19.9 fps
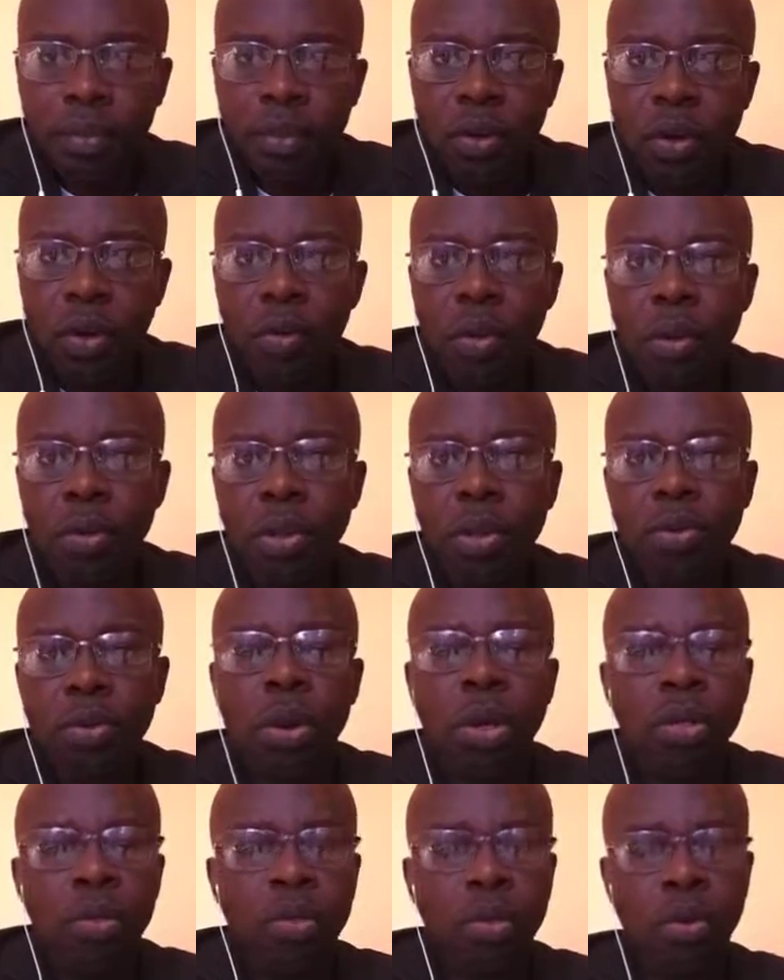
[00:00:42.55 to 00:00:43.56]
or
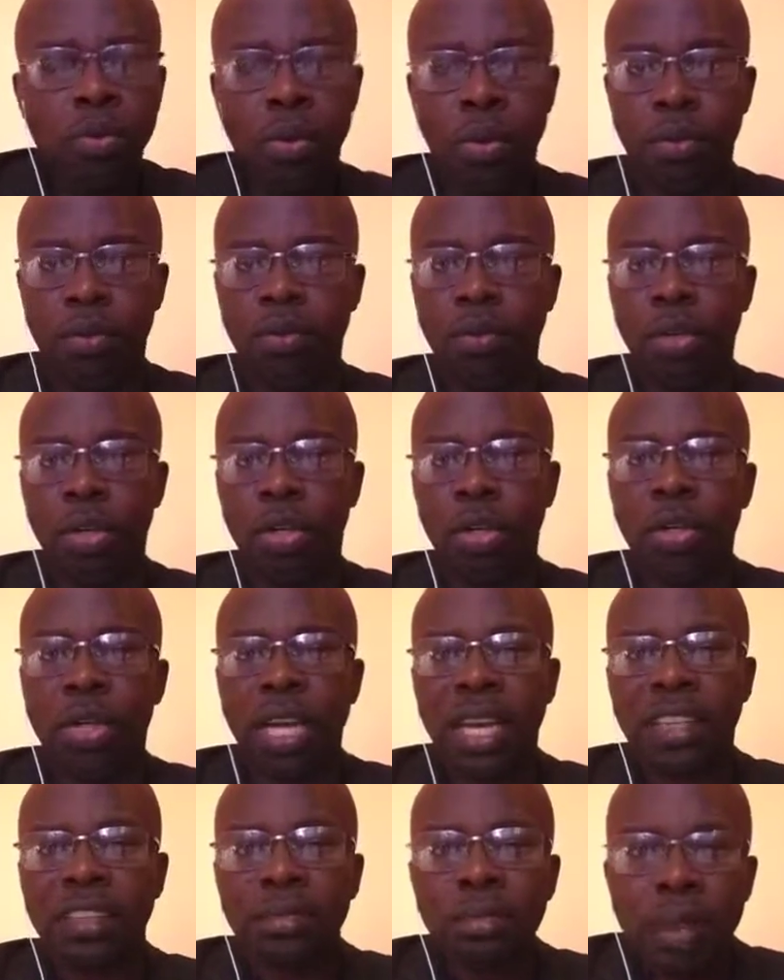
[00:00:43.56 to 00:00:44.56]
we should
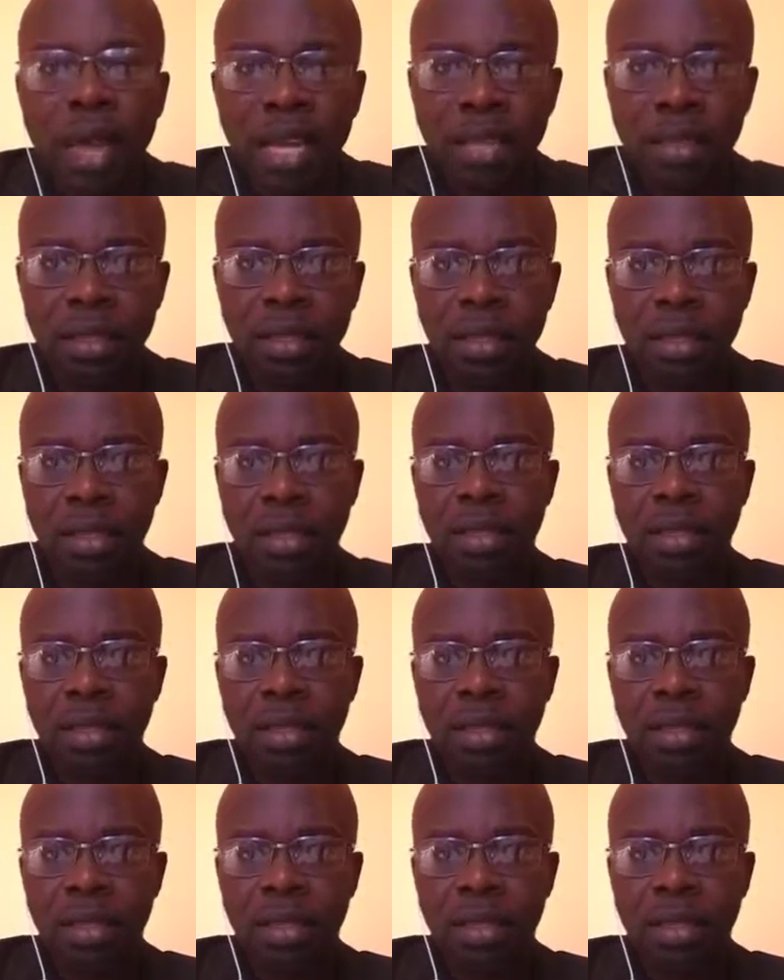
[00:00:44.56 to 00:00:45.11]
expect